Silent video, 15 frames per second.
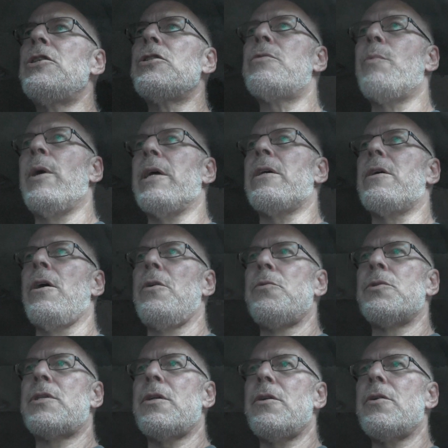just went
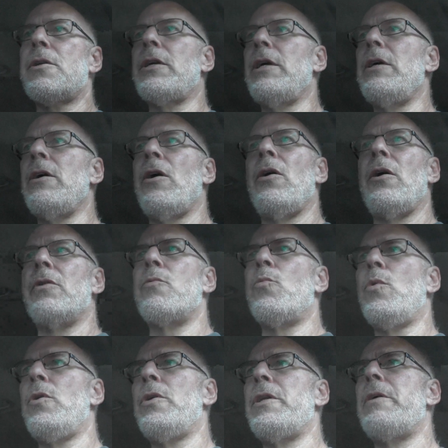cold turkey
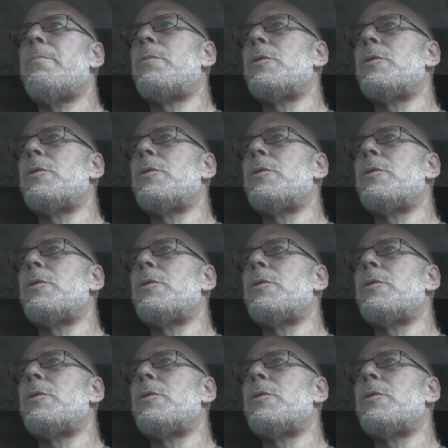on one in